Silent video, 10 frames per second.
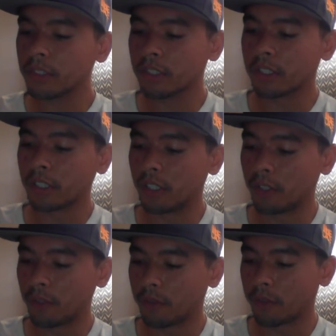
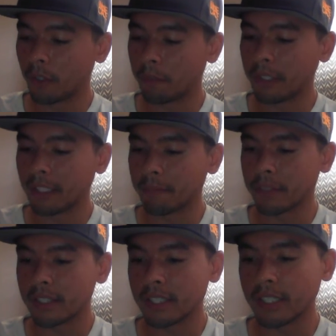So, opening up
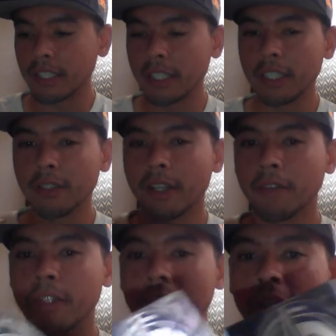the CD, you have
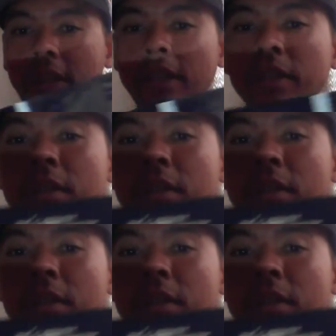the